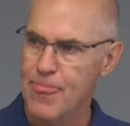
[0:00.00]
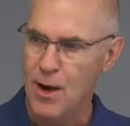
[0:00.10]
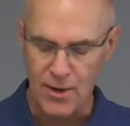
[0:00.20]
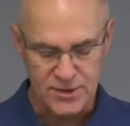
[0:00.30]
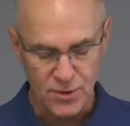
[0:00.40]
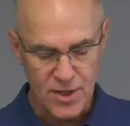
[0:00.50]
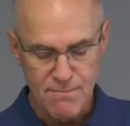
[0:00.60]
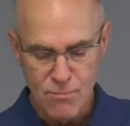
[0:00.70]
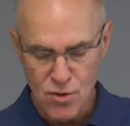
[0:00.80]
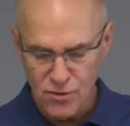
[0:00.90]
All right, so he
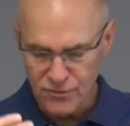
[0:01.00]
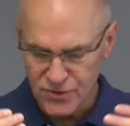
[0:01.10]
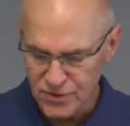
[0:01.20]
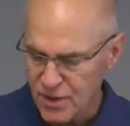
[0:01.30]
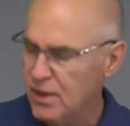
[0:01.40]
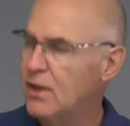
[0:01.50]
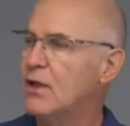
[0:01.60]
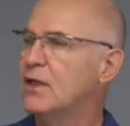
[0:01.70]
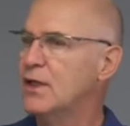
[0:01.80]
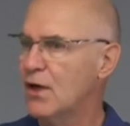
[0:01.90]
moves
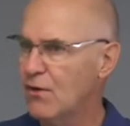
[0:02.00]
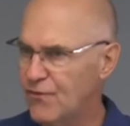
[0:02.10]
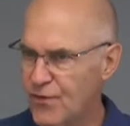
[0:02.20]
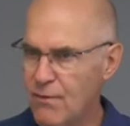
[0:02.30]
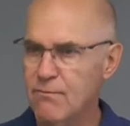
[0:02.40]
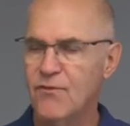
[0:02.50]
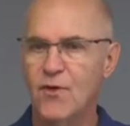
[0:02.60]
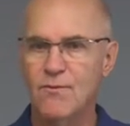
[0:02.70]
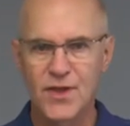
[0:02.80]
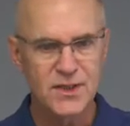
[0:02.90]
you know, from,
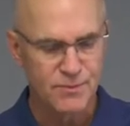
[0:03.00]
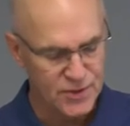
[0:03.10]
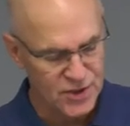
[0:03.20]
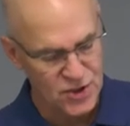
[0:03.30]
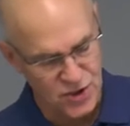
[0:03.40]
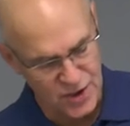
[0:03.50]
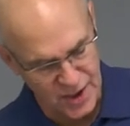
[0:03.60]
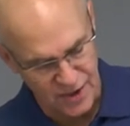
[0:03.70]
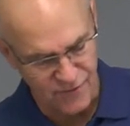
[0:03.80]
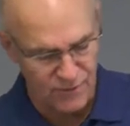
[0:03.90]
from this position
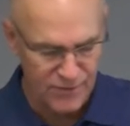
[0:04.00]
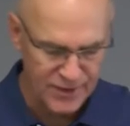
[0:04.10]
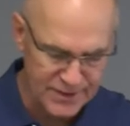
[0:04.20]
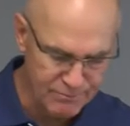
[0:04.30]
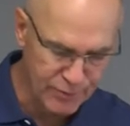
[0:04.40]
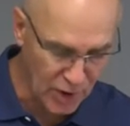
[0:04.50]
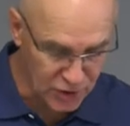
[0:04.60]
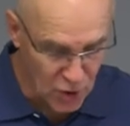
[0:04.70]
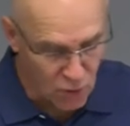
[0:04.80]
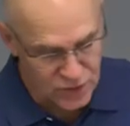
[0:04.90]
here, from the
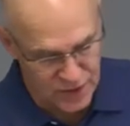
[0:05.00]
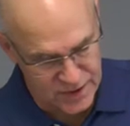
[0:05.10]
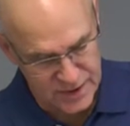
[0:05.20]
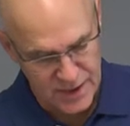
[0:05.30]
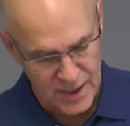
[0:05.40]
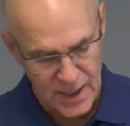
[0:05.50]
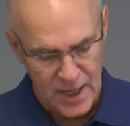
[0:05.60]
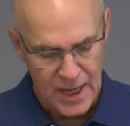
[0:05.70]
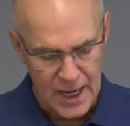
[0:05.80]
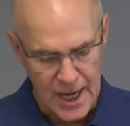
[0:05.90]
prognosis,
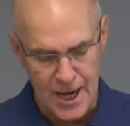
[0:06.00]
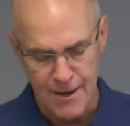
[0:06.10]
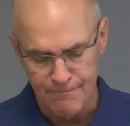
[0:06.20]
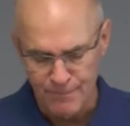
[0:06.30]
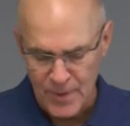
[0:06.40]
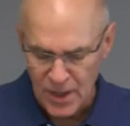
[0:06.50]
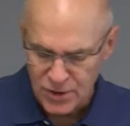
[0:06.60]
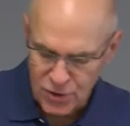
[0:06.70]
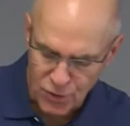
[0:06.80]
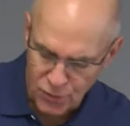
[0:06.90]
um,
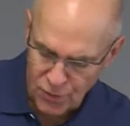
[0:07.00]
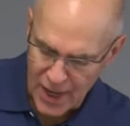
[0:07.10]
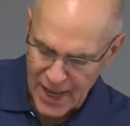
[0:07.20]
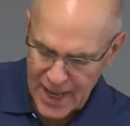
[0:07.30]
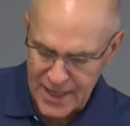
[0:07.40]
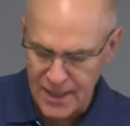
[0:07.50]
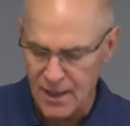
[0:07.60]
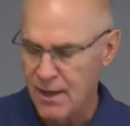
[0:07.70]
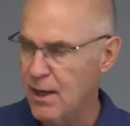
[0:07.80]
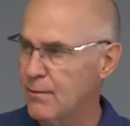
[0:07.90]
to a
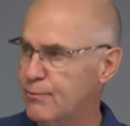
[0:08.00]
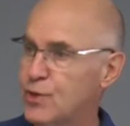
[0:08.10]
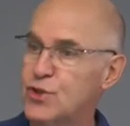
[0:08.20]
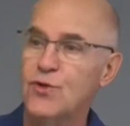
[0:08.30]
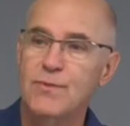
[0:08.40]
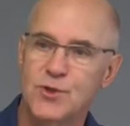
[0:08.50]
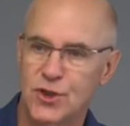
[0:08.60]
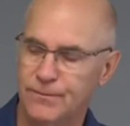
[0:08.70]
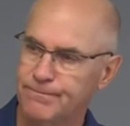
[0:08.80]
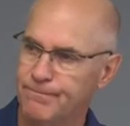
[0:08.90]
uh, prescription.